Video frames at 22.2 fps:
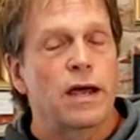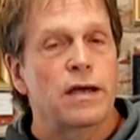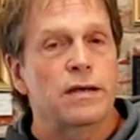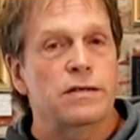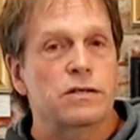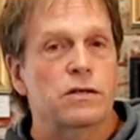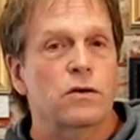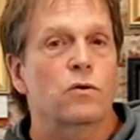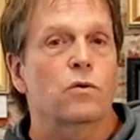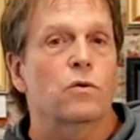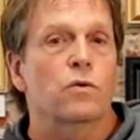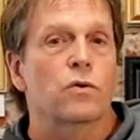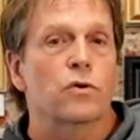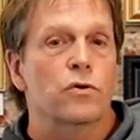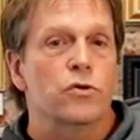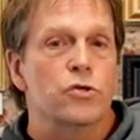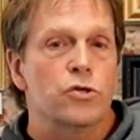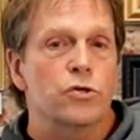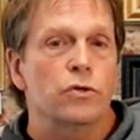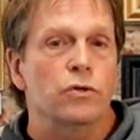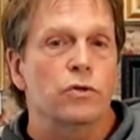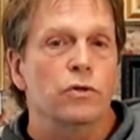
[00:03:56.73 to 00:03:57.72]
as
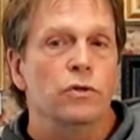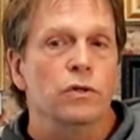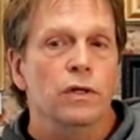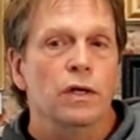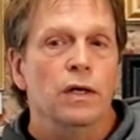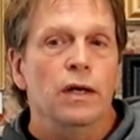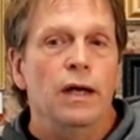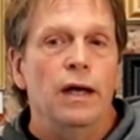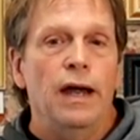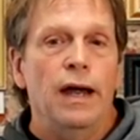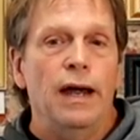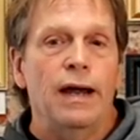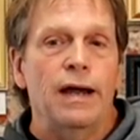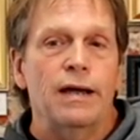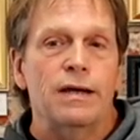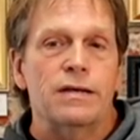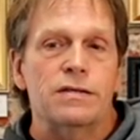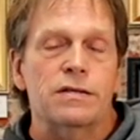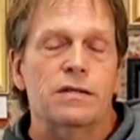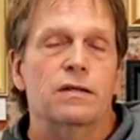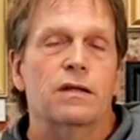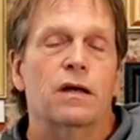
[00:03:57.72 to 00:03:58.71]
crucial
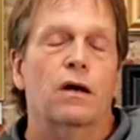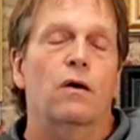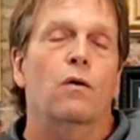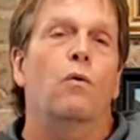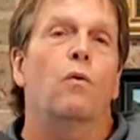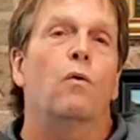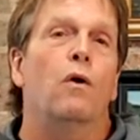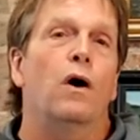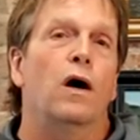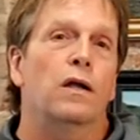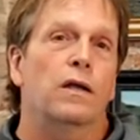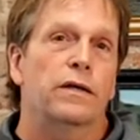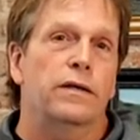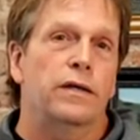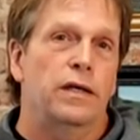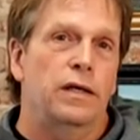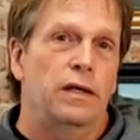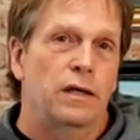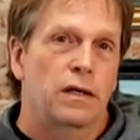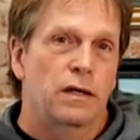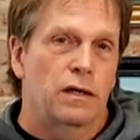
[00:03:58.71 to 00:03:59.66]
as the quality